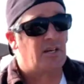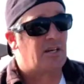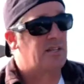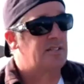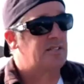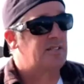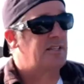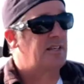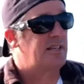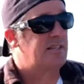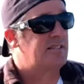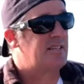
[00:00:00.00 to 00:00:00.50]
Just
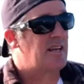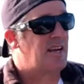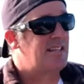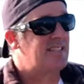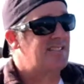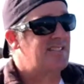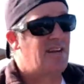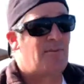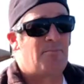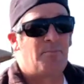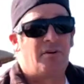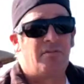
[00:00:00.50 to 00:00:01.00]
said, tide's
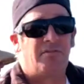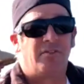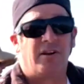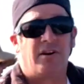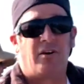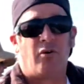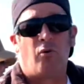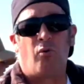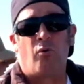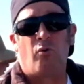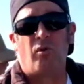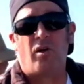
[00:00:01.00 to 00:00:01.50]
not moving a
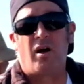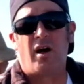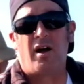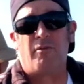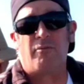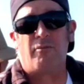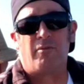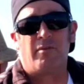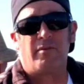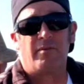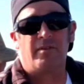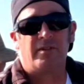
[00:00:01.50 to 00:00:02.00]
whole lot.